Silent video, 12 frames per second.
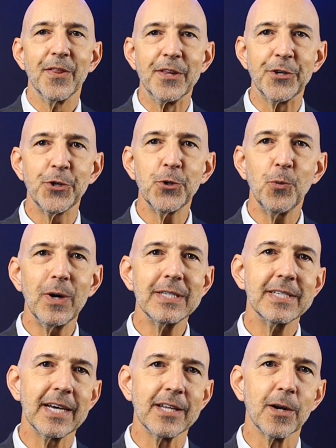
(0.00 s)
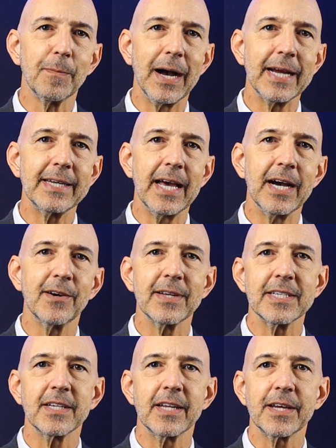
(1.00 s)
The 2-1 seller buy down
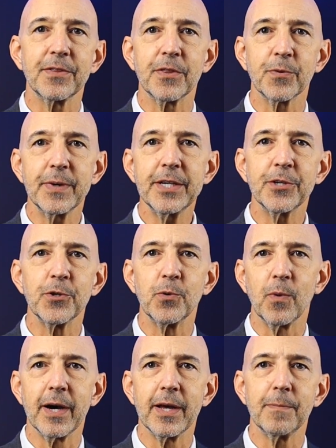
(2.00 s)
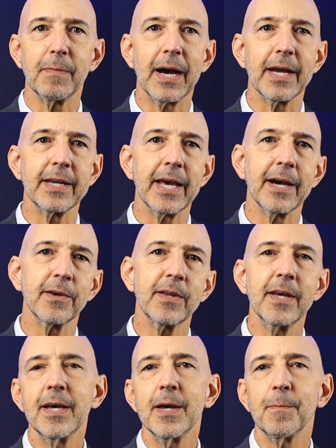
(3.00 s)
is like the 3-2-1 buy down,